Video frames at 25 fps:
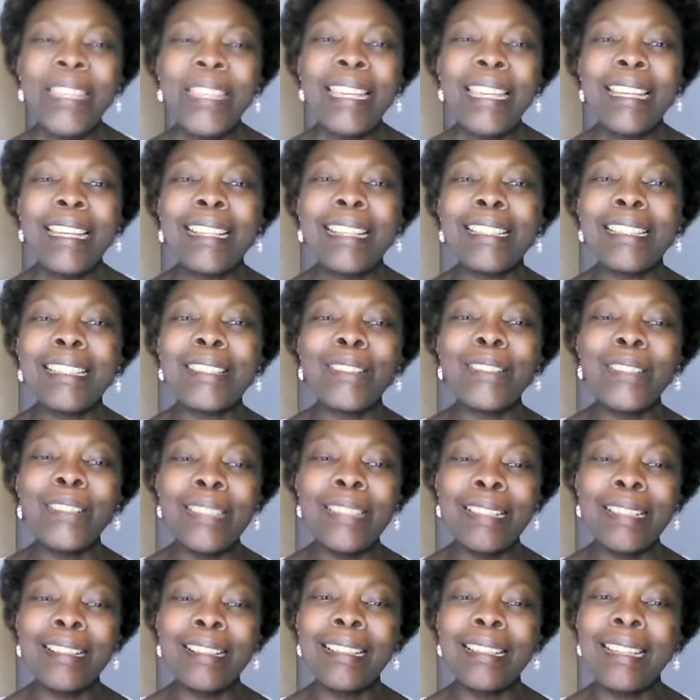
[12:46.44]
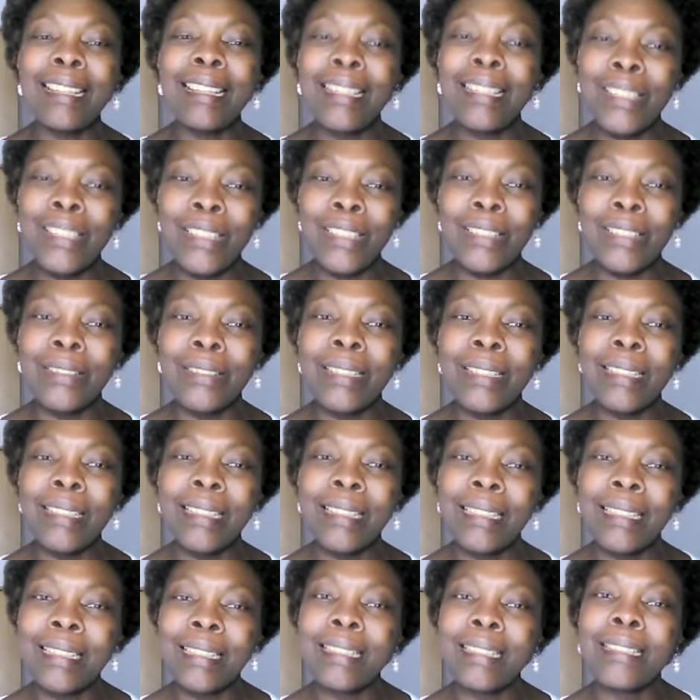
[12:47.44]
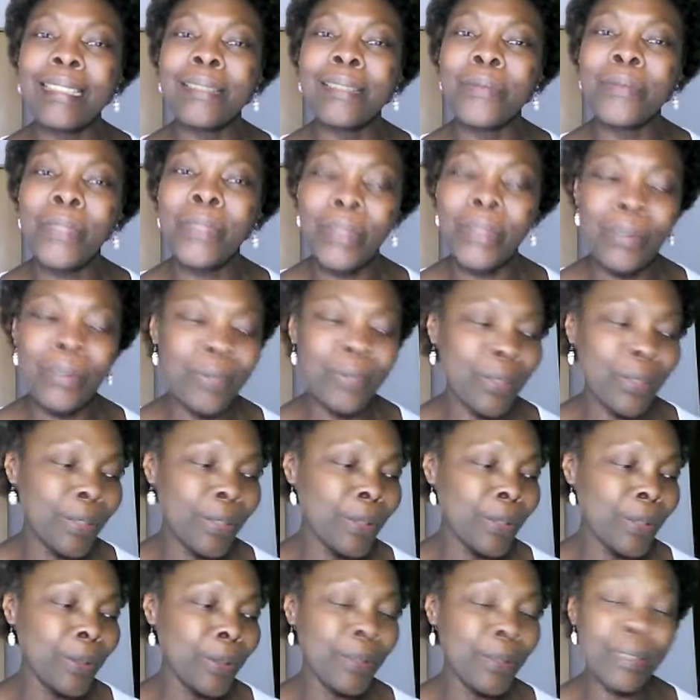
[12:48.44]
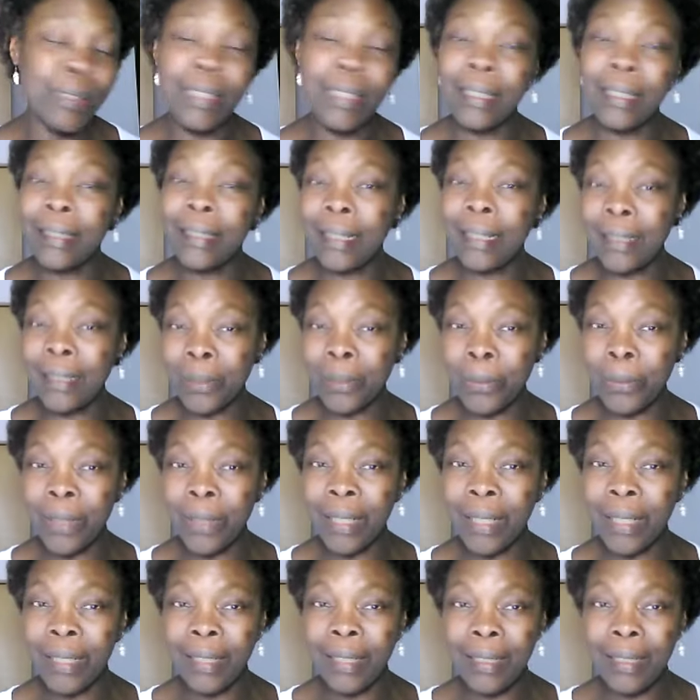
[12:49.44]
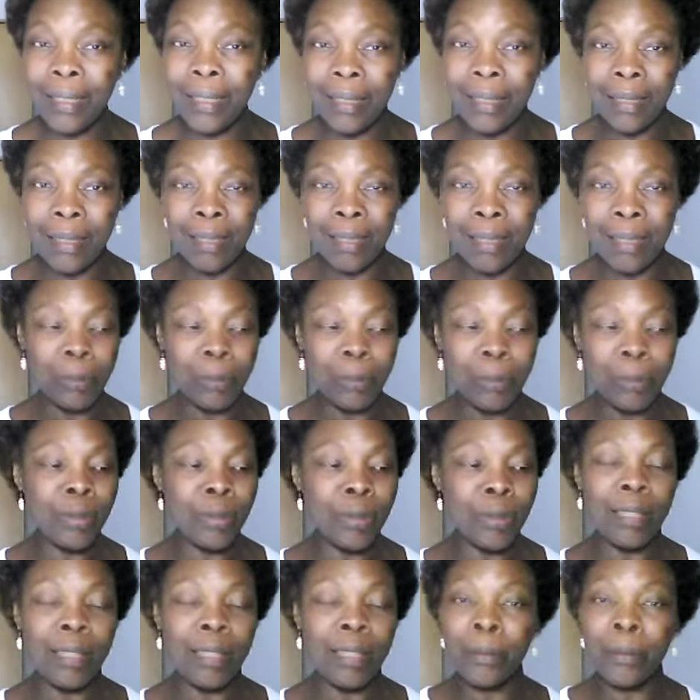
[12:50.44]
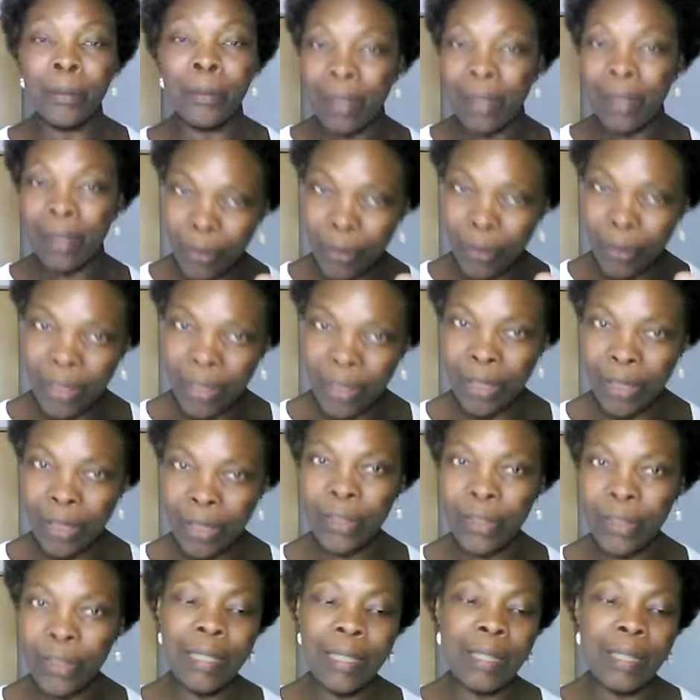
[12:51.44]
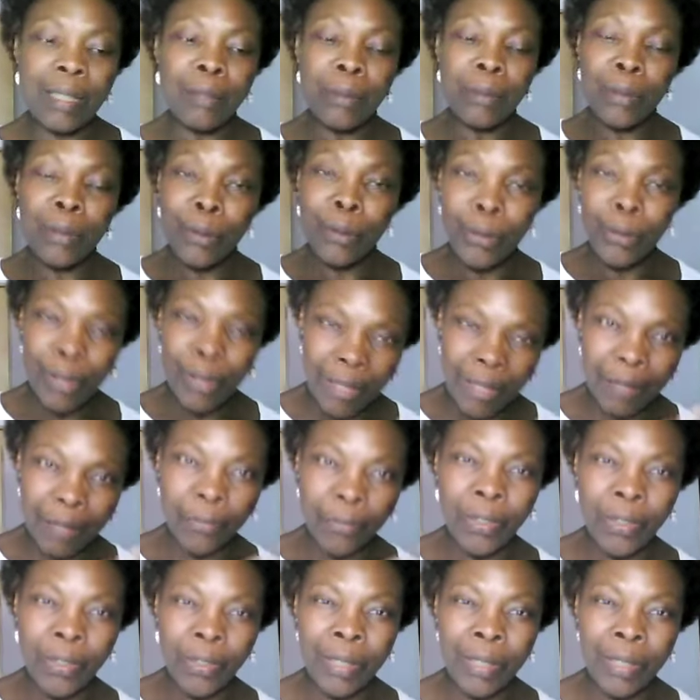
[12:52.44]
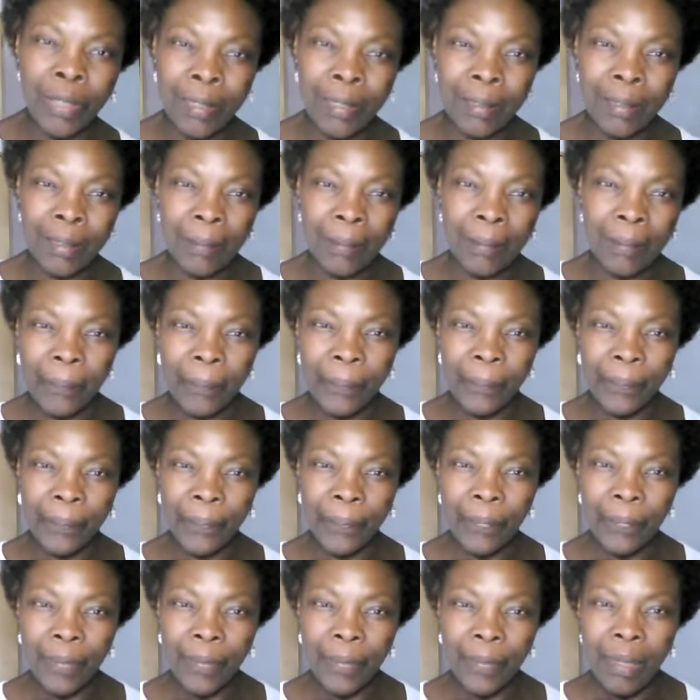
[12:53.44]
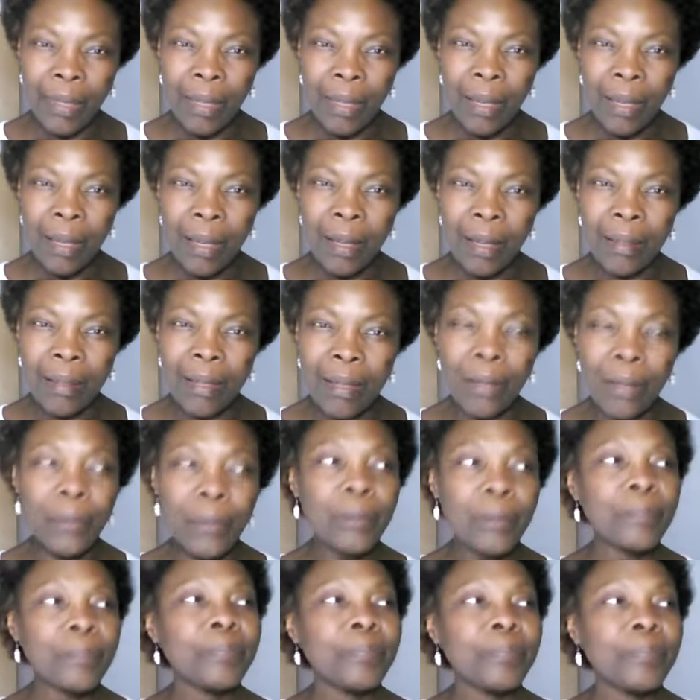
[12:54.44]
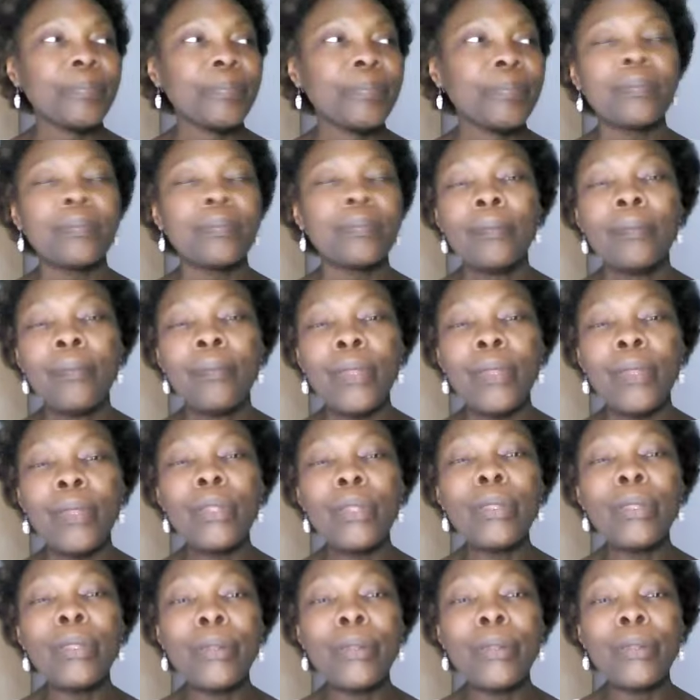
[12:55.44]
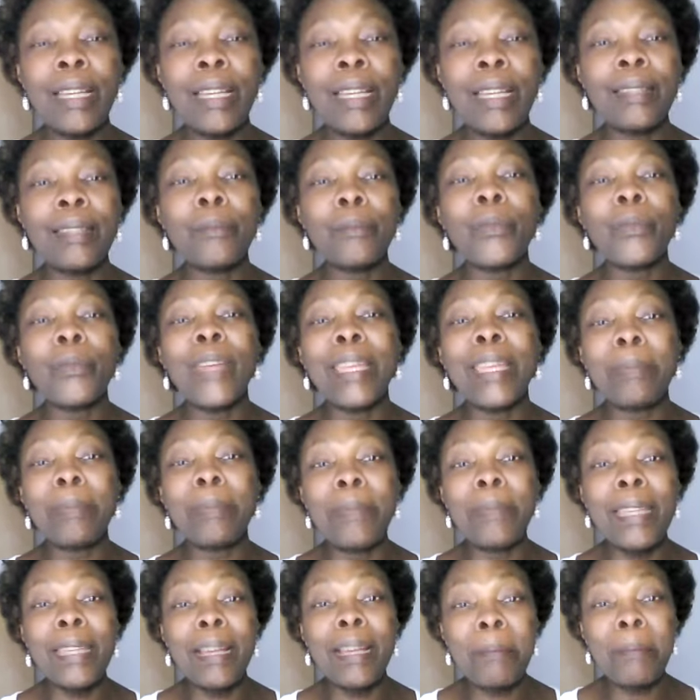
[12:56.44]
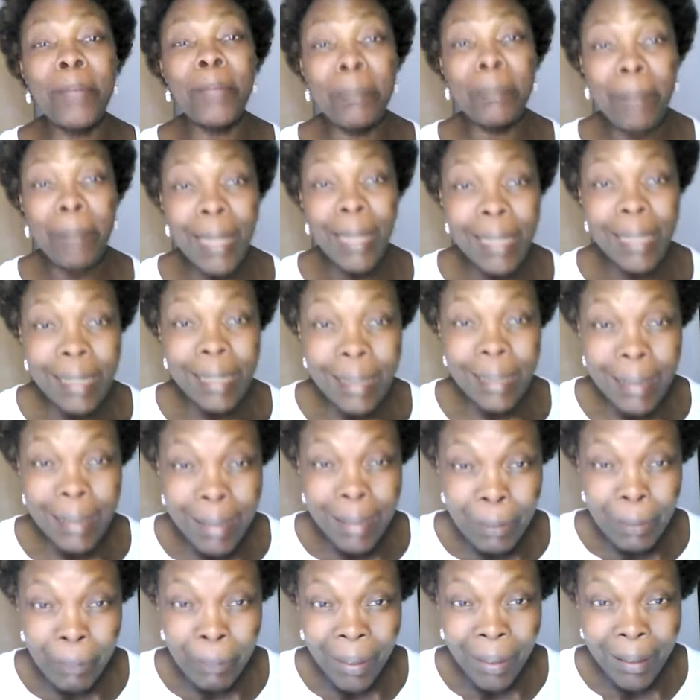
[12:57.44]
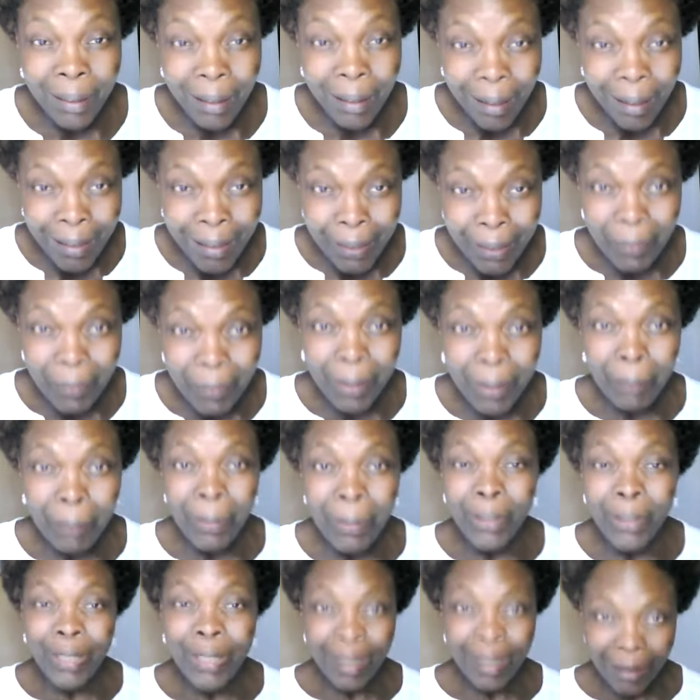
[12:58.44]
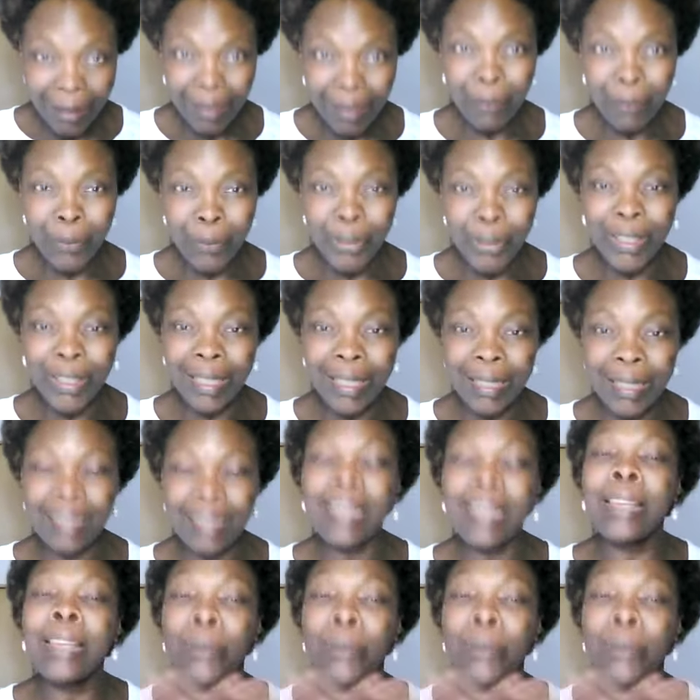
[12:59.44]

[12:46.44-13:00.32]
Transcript: It's not a luxury, it is very, very good. And that's why it is put together with carotenoid and with cruciferous. Now, you can wake me up in my sleep and ask me about any product.